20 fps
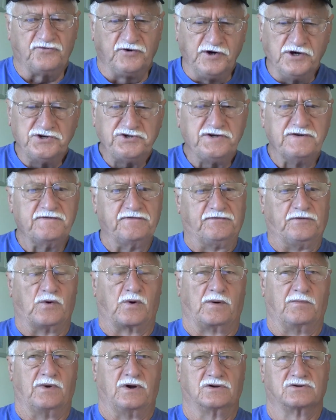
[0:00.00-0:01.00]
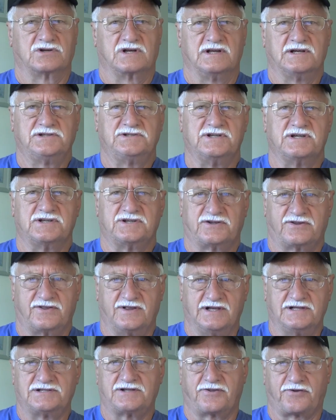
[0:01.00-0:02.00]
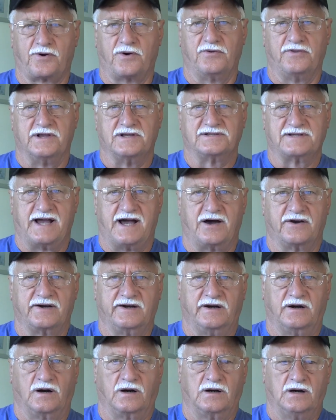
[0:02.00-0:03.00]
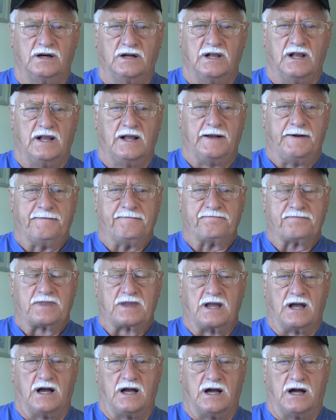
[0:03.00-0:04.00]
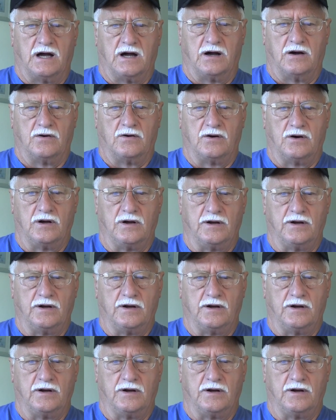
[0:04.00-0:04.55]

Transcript: first and foremost, let's just let's throw this out here, uh,